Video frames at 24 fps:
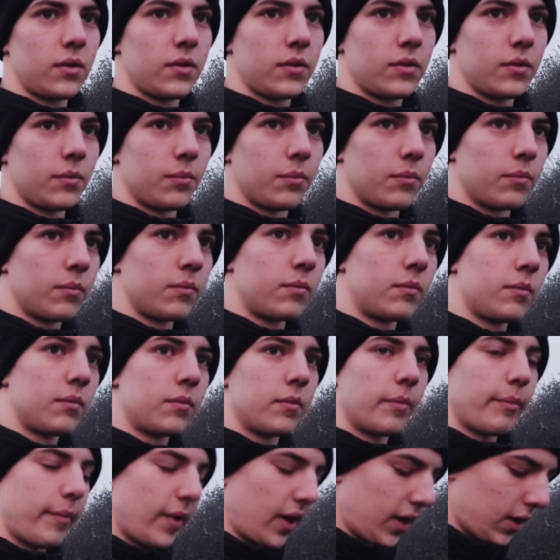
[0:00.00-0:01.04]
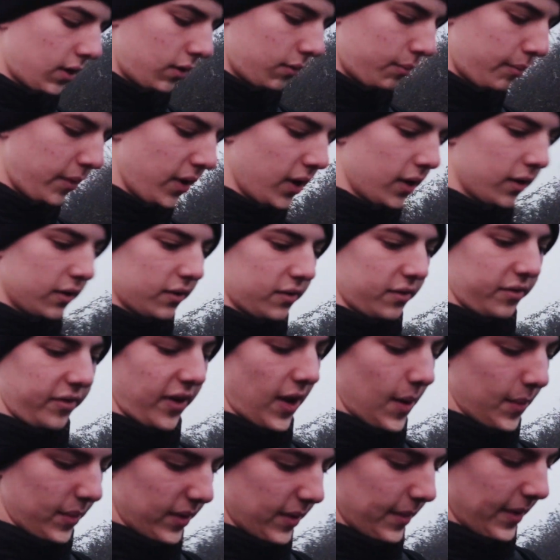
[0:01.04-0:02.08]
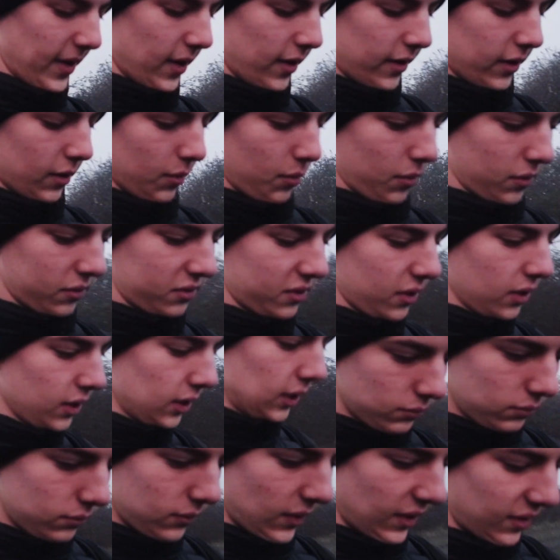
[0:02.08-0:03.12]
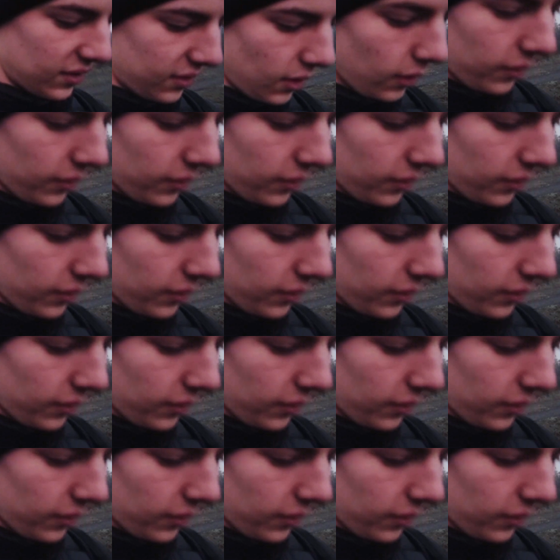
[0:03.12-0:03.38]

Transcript: some big old birds flapping about in the water. It's